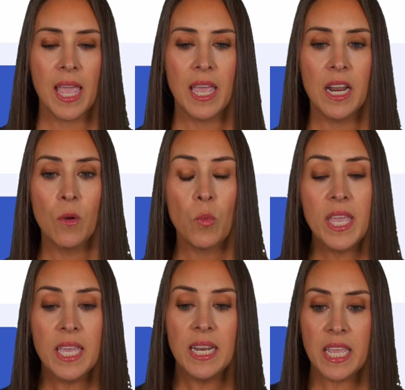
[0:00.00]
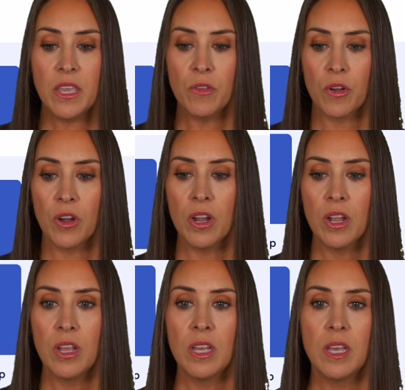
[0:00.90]
and we can either
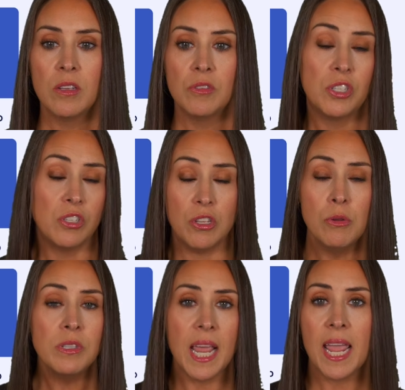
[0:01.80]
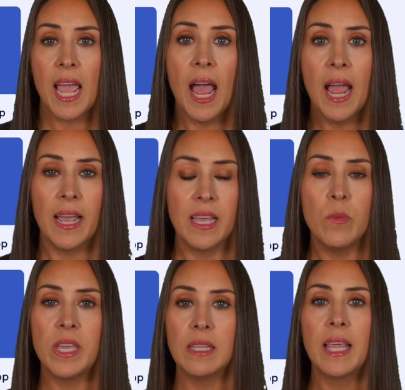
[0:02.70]
use AI,
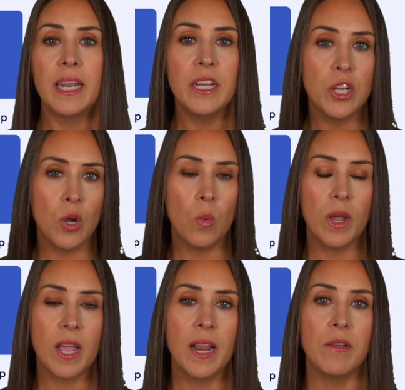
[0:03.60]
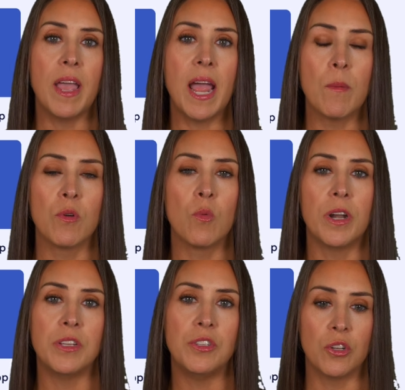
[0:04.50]
we can let it know what kind of app we're
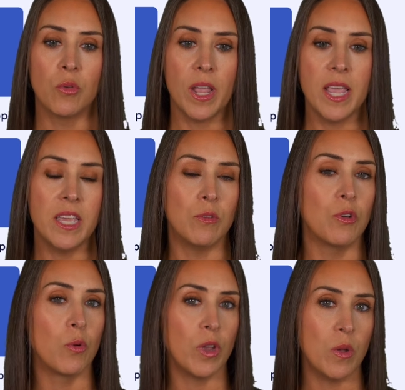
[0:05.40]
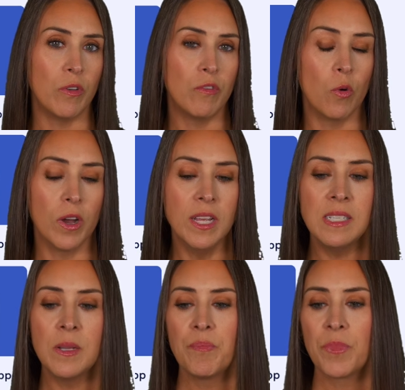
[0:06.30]
wanting to create, and it'll create one for
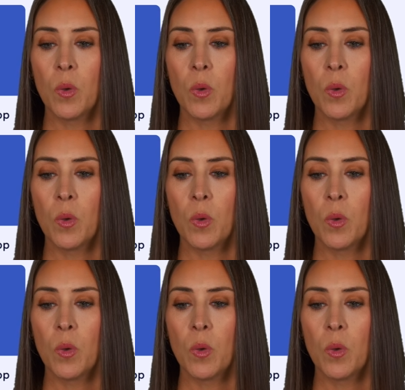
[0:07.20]
us.